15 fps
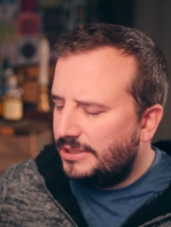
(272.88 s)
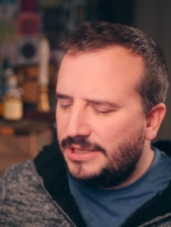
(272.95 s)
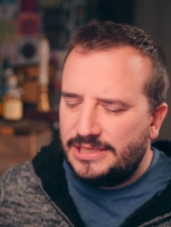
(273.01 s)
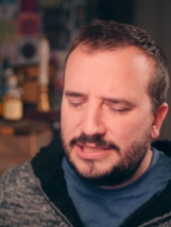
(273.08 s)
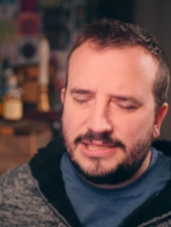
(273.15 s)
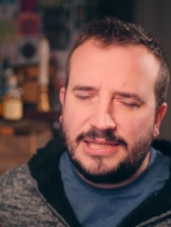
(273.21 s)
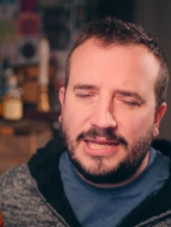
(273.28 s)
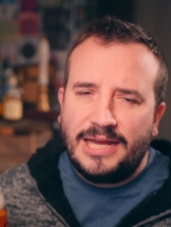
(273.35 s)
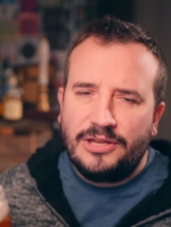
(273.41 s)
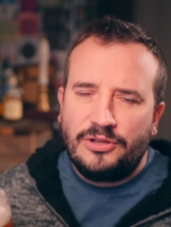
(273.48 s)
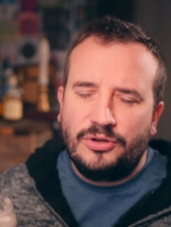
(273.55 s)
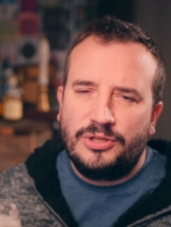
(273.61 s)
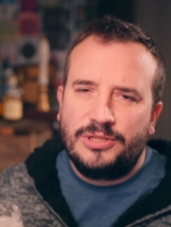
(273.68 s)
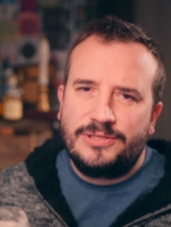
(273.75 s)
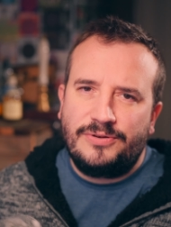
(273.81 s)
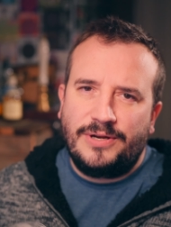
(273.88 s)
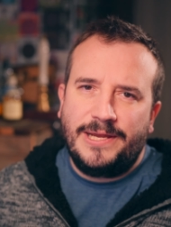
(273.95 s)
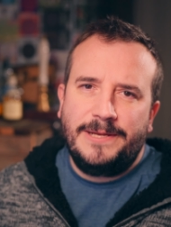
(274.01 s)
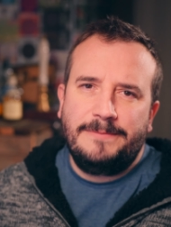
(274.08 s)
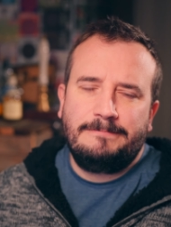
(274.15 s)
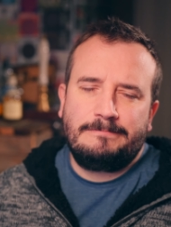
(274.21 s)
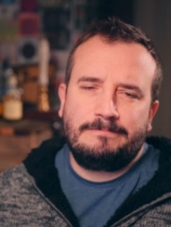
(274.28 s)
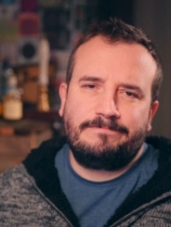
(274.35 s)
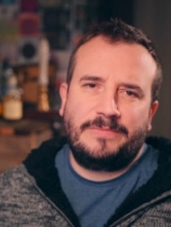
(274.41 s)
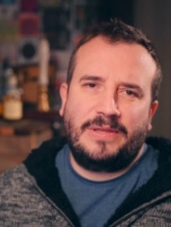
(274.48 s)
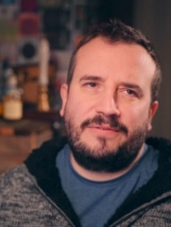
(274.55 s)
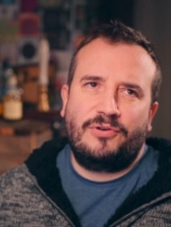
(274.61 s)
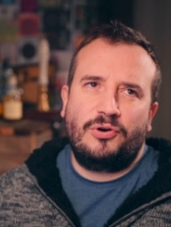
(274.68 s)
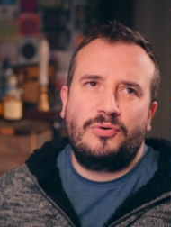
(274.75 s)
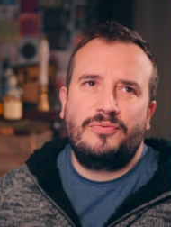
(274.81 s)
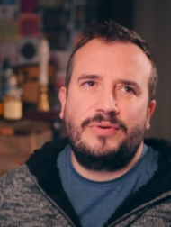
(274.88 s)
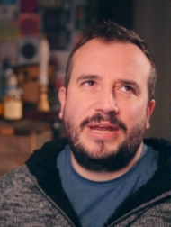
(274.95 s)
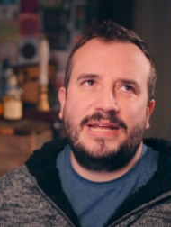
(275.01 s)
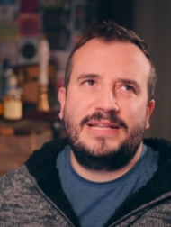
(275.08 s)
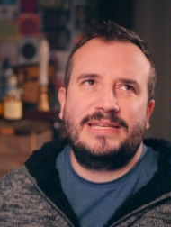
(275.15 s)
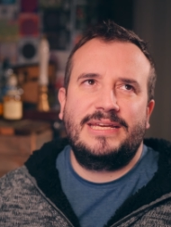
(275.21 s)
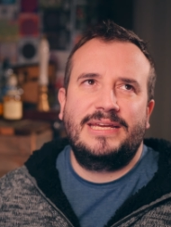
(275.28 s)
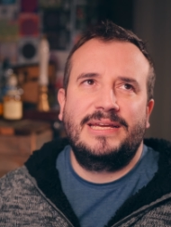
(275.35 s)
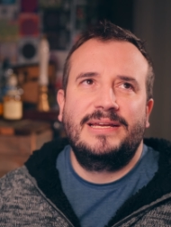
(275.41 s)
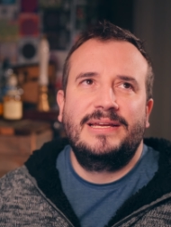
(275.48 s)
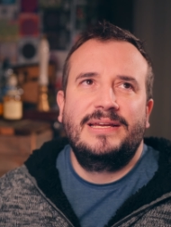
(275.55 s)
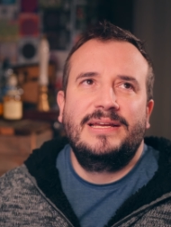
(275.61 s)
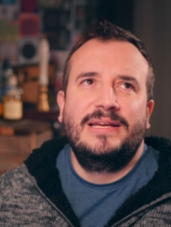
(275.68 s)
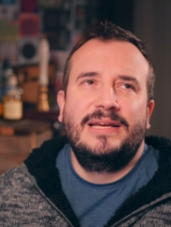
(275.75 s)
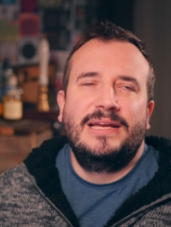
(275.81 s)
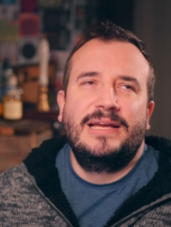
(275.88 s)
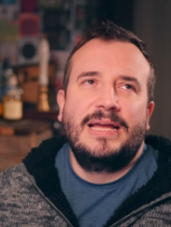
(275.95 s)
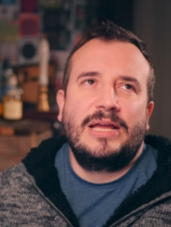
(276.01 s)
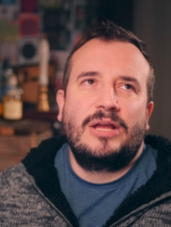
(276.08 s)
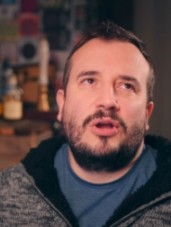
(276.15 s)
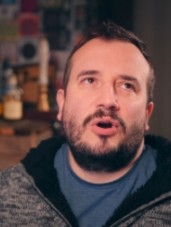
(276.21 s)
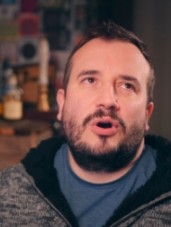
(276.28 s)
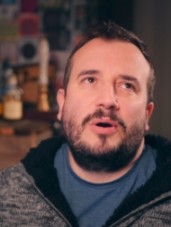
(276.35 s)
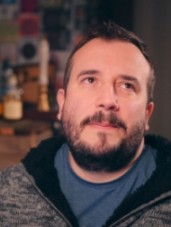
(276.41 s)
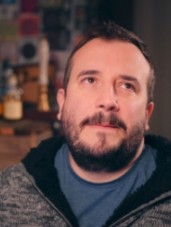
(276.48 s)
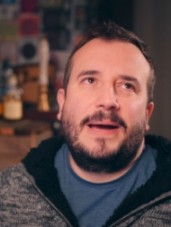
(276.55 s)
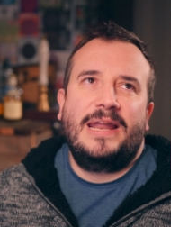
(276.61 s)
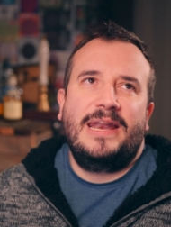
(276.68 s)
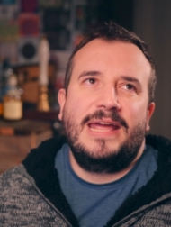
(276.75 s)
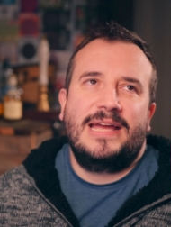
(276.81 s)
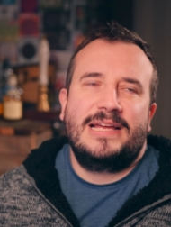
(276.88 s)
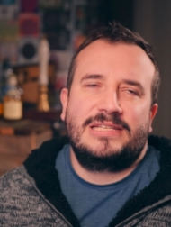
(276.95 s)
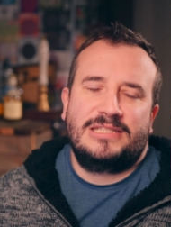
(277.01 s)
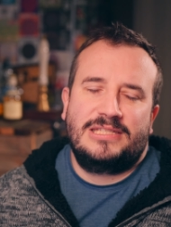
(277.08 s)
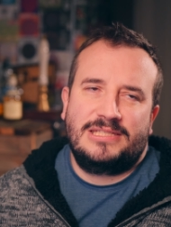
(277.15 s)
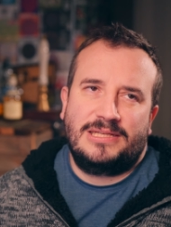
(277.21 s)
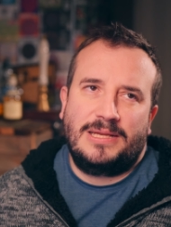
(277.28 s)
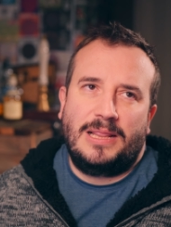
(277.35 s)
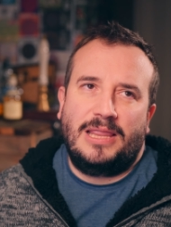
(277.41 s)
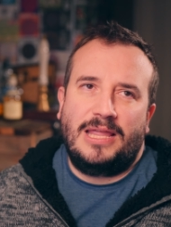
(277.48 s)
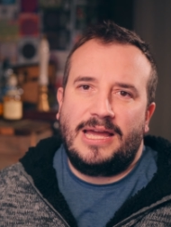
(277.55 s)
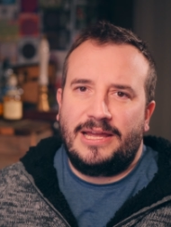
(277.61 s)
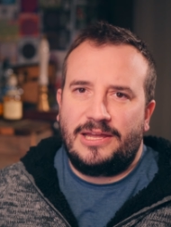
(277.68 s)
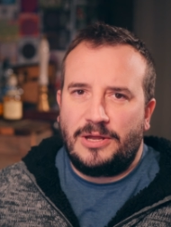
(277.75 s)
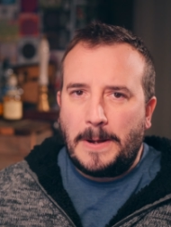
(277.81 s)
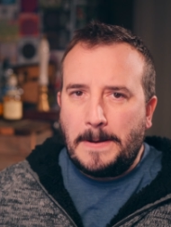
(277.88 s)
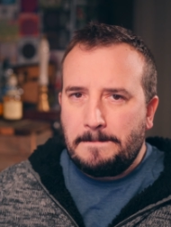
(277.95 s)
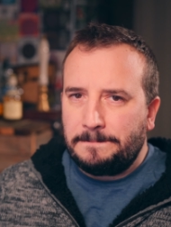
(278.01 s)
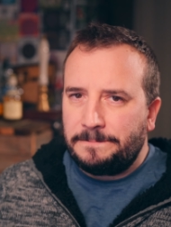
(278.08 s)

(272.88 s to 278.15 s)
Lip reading: It's that good, right? I've already got my next lager,